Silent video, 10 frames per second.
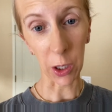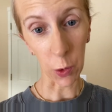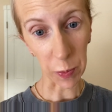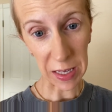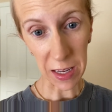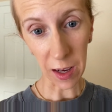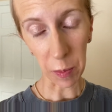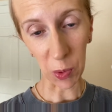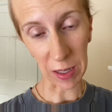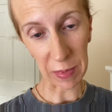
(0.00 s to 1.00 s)
OB
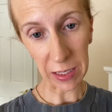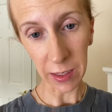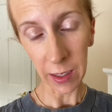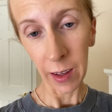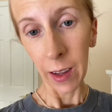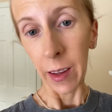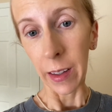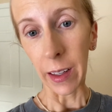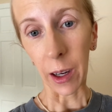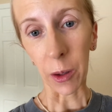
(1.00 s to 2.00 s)
appointment.
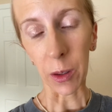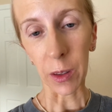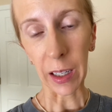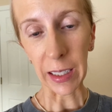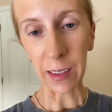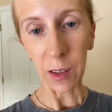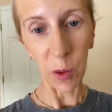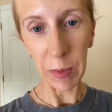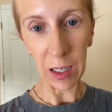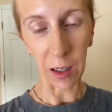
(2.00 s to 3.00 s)
Now, I guess the
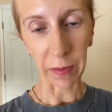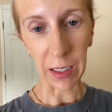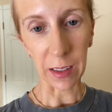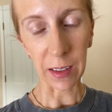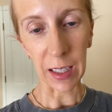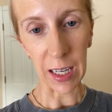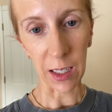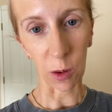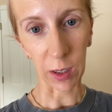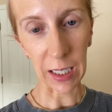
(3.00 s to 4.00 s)
OB office, they
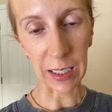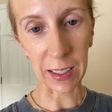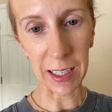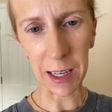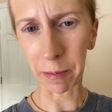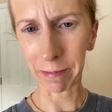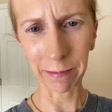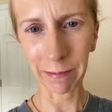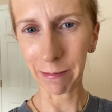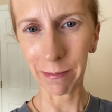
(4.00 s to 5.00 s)
don't like to see
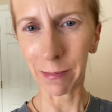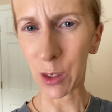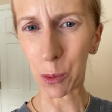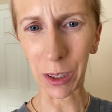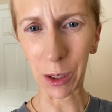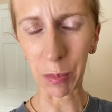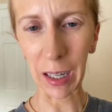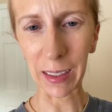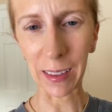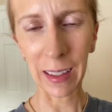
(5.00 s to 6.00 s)
you when you're
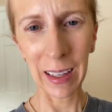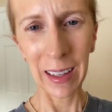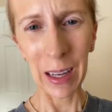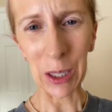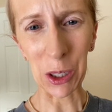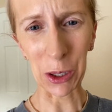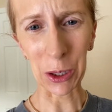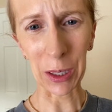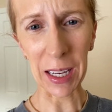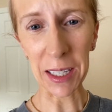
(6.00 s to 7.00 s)
pregnant until
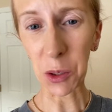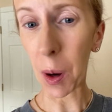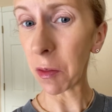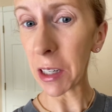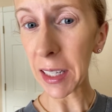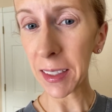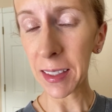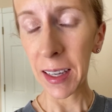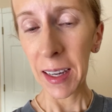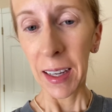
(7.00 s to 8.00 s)
you're like 12
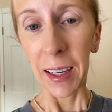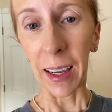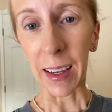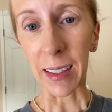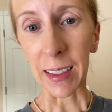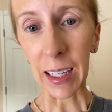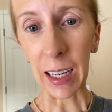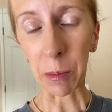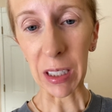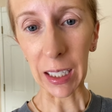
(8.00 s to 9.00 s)
weeks, and
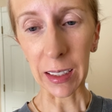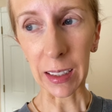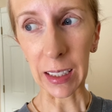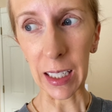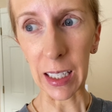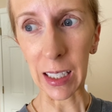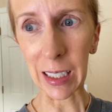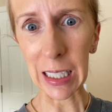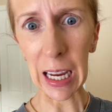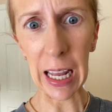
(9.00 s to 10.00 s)
I'm
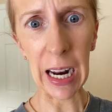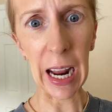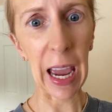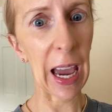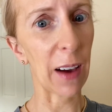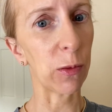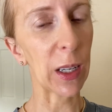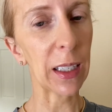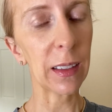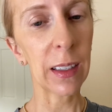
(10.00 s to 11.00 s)
technically 10 and a half
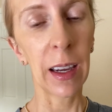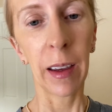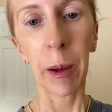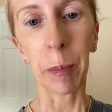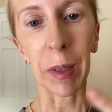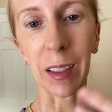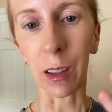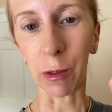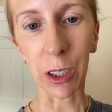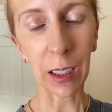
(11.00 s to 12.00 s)
weeks, but
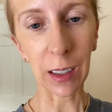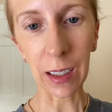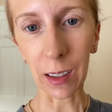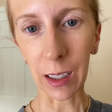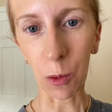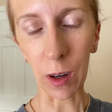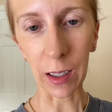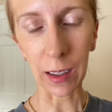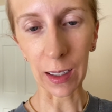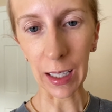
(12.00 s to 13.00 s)
the fertility clinic
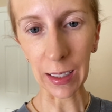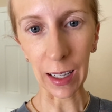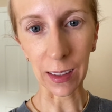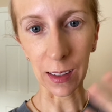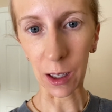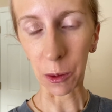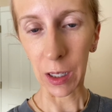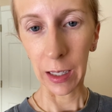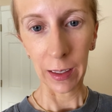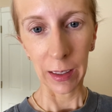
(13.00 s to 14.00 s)
wanted it like that, so
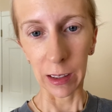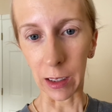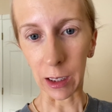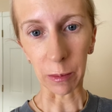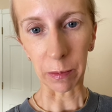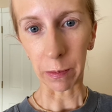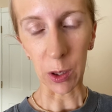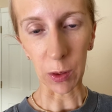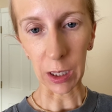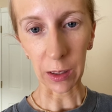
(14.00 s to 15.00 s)
they're
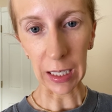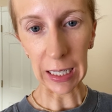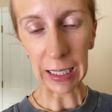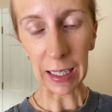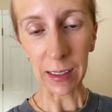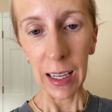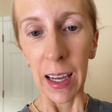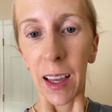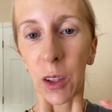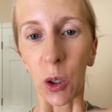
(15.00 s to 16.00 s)
doing their thing, I guess.
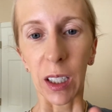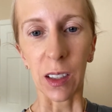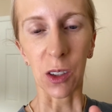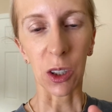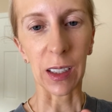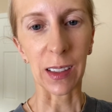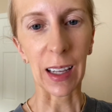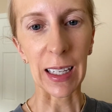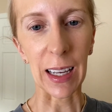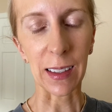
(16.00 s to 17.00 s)
The only concern is,
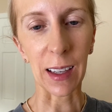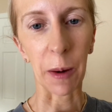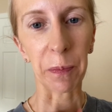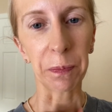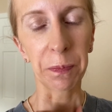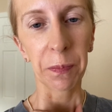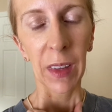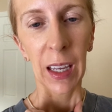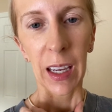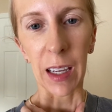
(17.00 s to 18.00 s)
I guess,
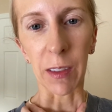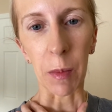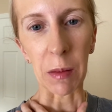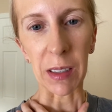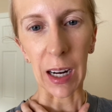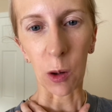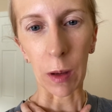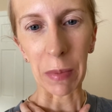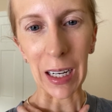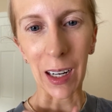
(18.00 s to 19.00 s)
if the baby's not
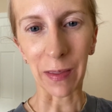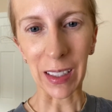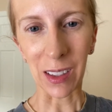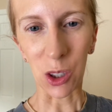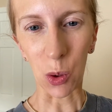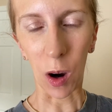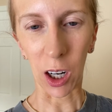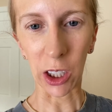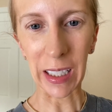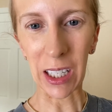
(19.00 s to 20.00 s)
quite big enough, it's too
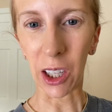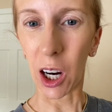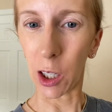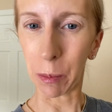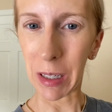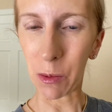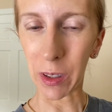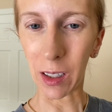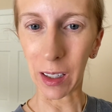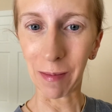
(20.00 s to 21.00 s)
hard to hear the heartbeat
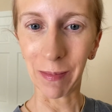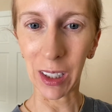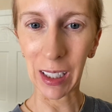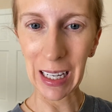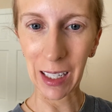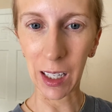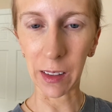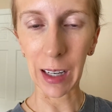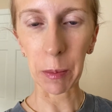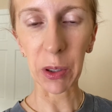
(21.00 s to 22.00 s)
with a little
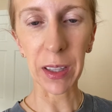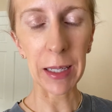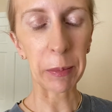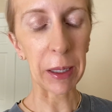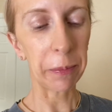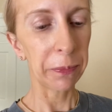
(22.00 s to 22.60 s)
handheld Doppler thing, but